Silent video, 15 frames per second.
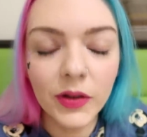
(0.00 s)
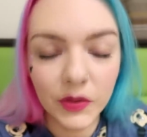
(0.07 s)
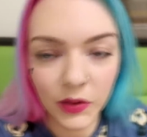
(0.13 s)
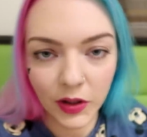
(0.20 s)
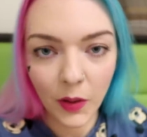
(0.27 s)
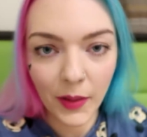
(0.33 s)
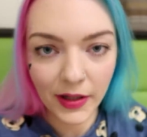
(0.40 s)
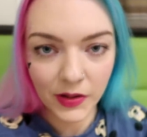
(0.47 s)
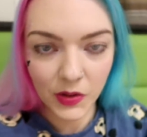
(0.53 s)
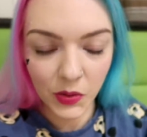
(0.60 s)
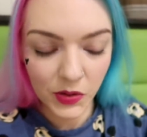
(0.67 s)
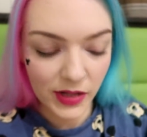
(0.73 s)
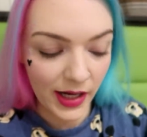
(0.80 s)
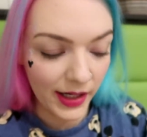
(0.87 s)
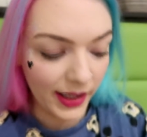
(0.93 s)
So I got back to the
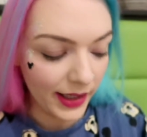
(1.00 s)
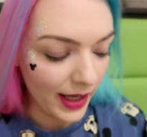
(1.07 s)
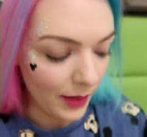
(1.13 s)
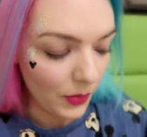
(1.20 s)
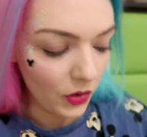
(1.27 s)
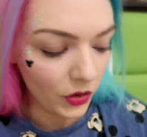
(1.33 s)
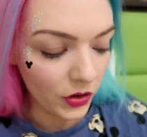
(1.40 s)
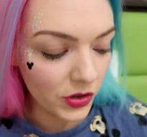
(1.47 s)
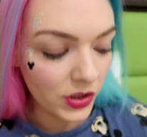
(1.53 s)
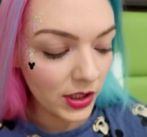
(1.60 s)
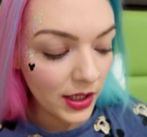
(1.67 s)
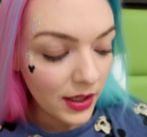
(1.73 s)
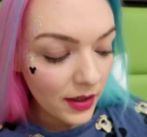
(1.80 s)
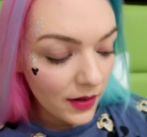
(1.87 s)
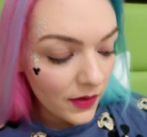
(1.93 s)
hotel, like, I'm all good.
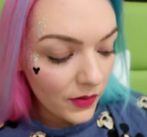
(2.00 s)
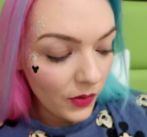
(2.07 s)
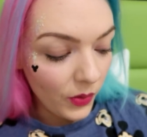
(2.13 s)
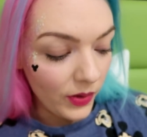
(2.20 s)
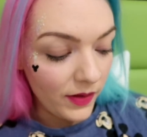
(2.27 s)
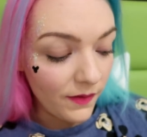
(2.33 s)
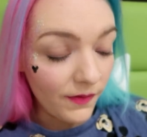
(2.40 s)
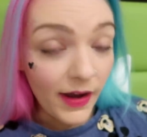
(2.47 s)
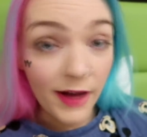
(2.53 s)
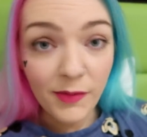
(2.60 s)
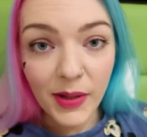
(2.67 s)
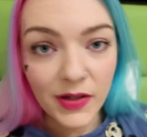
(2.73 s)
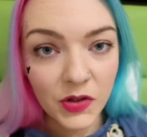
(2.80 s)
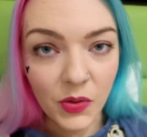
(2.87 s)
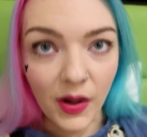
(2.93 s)
So it's
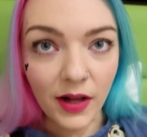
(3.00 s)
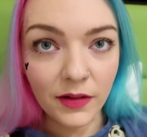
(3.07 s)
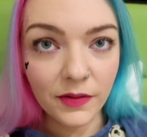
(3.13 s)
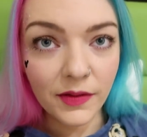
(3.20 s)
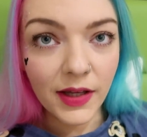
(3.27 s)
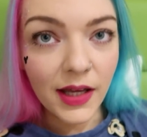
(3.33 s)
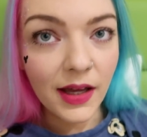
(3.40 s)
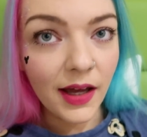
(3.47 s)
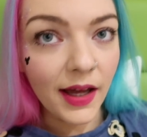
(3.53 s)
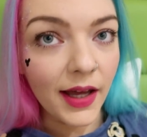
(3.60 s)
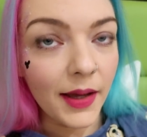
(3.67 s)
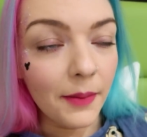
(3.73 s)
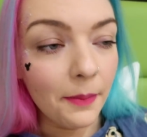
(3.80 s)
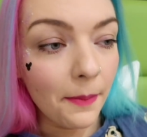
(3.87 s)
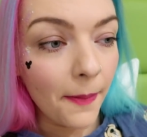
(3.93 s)
12:05.
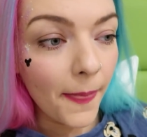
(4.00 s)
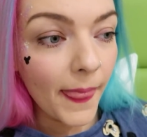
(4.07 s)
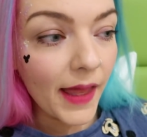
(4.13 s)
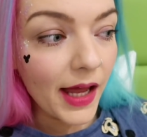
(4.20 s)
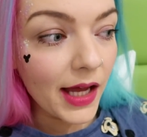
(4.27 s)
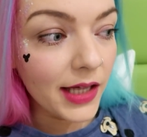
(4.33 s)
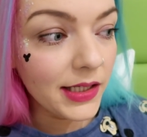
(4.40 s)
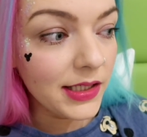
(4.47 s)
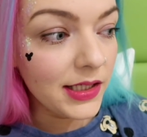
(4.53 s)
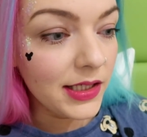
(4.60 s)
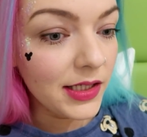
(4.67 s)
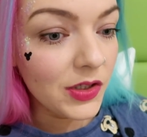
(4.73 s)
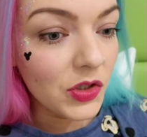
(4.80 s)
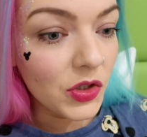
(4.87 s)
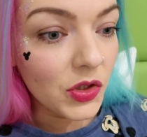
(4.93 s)
I
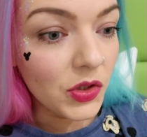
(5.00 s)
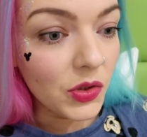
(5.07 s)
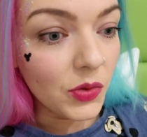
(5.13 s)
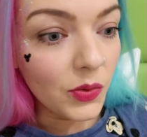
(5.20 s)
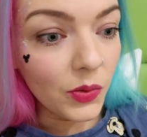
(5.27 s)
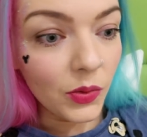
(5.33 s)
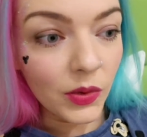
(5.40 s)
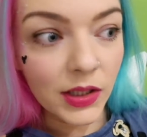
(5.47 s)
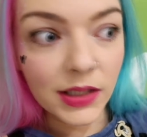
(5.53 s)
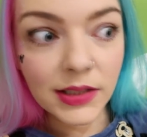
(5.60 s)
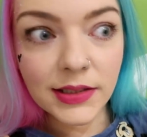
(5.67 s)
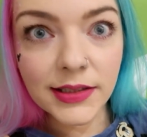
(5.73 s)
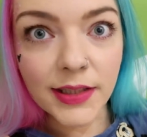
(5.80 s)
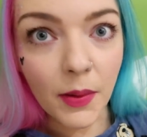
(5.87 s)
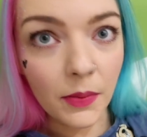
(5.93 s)
need to
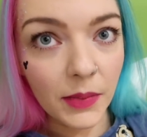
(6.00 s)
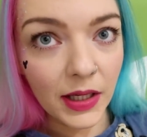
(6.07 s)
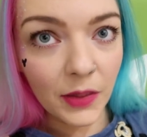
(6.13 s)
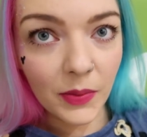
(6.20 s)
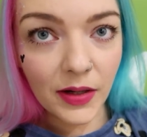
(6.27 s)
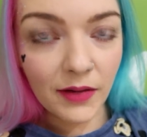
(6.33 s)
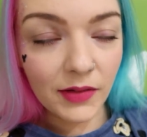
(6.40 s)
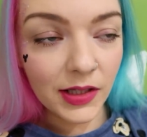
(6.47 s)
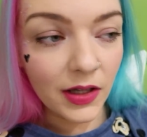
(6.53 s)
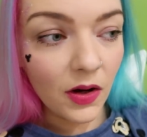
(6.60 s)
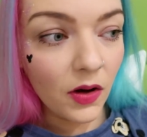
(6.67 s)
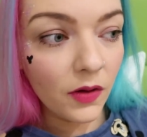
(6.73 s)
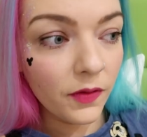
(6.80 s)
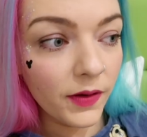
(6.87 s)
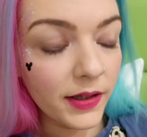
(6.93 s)
get my makeup and everything
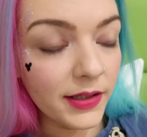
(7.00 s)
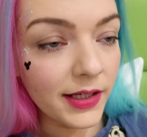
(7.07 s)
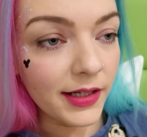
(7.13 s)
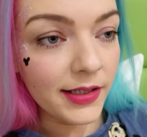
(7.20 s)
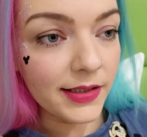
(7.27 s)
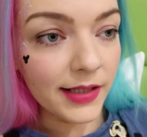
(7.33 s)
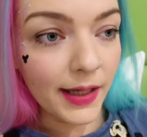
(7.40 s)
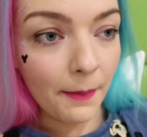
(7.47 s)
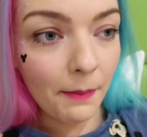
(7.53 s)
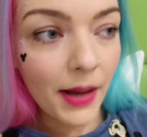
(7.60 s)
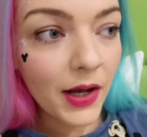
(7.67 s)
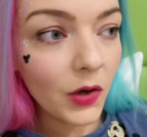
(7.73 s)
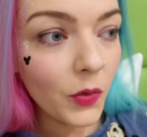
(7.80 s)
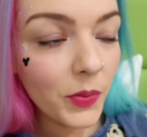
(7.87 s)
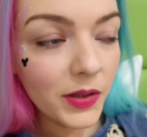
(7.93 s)
off, and then I need to get
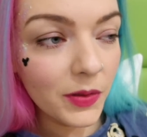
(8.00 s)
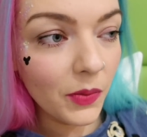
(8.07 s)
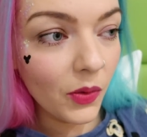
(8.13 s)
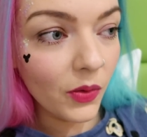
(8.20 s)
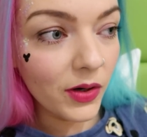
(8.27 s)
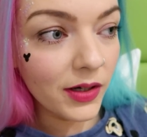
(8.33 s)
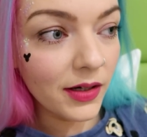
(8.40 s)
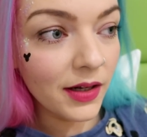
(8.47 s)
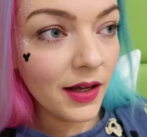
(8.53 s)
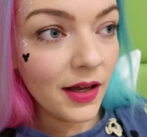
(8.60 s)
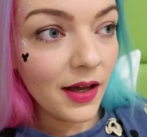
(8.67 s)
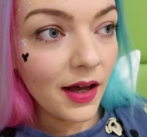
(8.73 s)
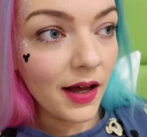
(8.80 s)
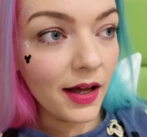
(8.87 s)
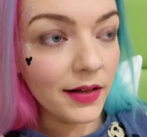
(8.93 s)
back up in the morning.
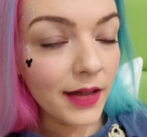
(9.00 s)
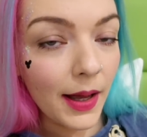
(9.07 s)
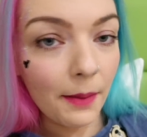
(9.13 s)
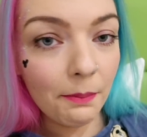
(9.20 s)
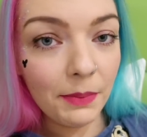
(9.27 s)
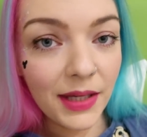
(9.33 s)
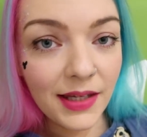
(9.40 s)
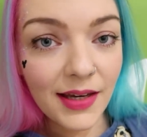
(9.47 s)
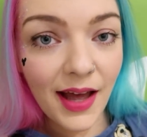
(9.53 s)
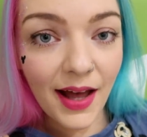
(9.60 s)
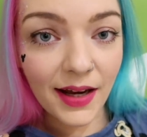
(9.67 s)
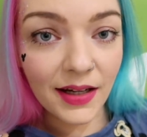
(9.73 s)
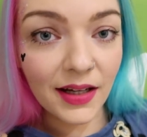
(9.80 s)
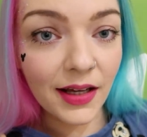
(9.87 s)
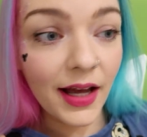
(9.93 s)
And I'm meeting
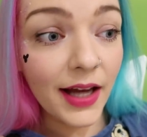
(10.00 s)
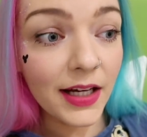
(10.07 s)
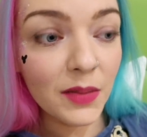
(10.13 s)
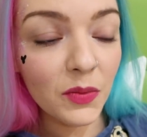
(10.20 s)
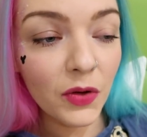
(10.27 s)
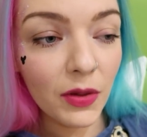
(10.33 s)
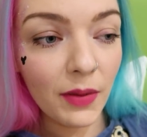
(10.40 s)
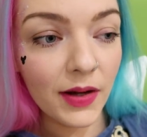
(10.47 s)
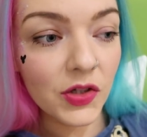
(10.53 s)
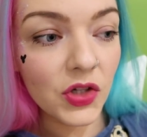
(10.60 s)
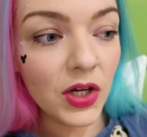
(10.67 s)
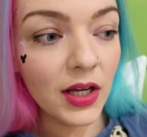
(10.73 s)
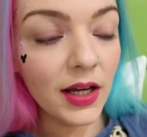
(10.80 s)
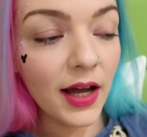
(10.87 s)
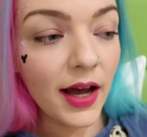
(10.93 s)
Hannah Marie
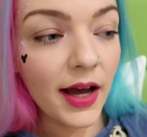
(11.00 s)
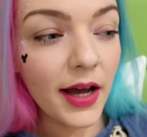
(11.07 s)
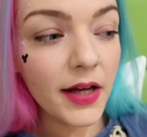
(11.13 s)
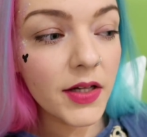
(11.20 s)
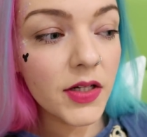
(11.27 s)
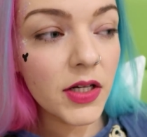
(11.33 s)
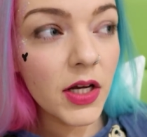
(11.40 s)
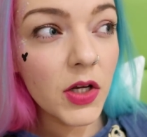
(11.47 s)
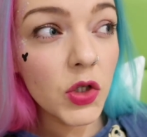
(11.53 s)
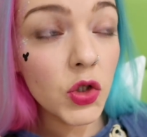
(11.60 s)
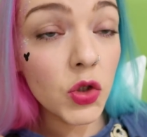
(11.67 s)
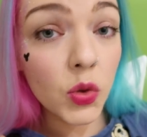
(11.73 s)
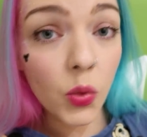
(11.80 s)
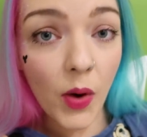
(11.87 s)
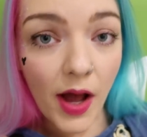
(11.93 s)
Magic at
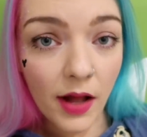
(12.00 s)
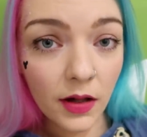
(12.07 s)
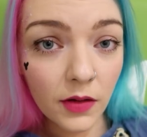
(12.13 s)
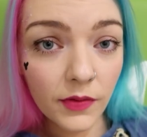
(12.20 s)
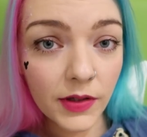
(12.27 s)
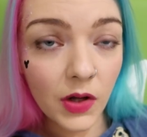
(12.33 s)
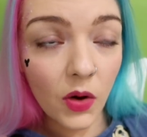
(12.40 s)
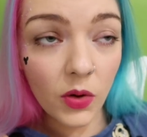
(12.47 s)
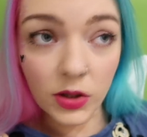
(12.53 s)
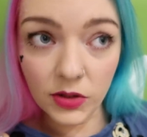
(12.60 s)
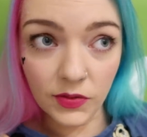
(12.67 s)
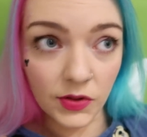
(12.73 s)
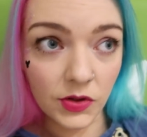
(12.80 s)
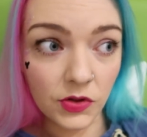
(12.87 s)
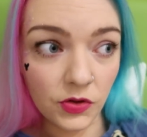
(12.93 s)
12 at
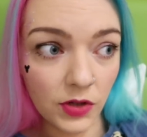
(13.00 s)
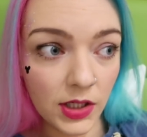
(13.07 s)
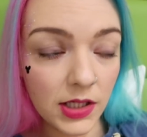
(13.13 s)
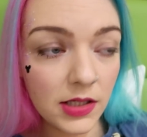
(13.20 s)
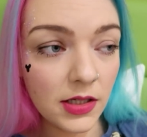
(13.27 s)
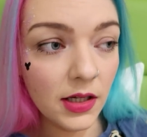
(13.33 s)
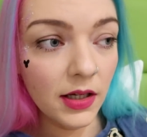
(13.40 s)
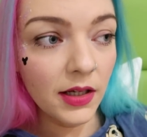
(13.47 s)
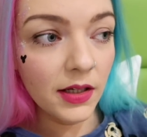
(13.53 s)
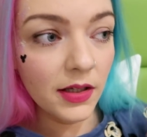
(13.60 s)
Oxford Street.